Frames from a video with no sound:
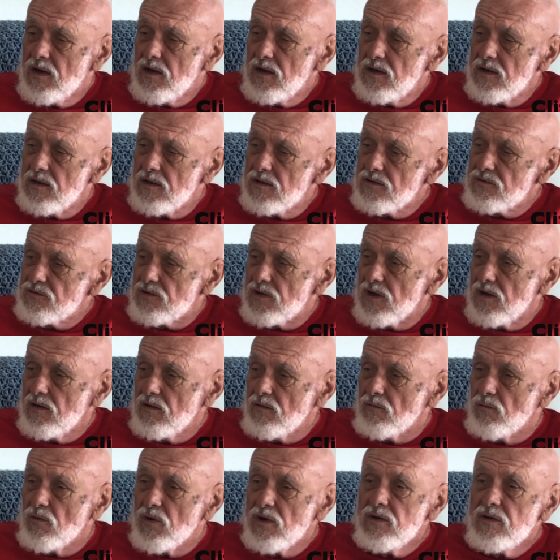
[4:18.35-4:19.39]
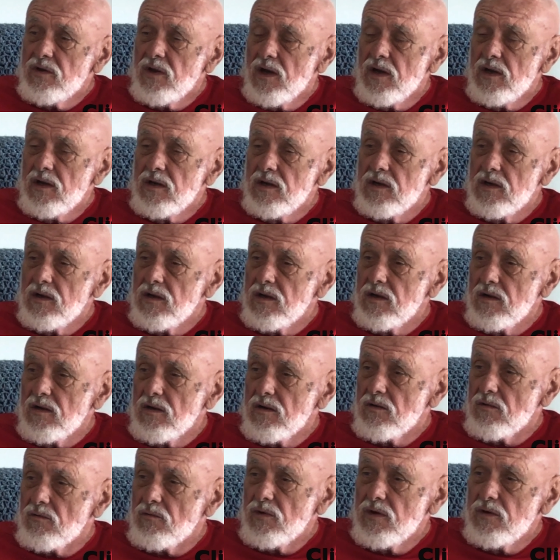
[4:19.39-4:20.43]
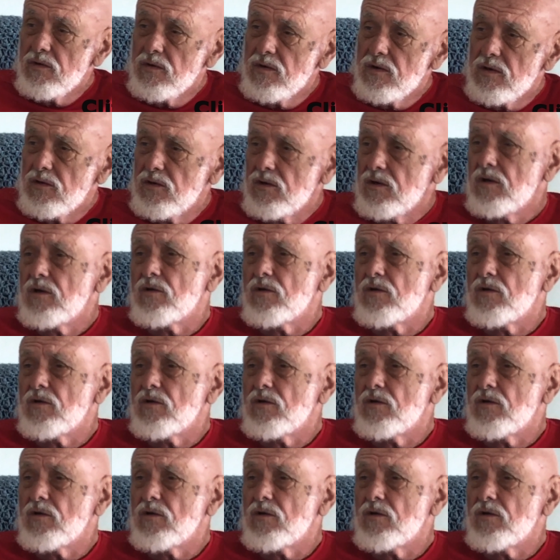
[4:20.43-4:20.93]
is one day we would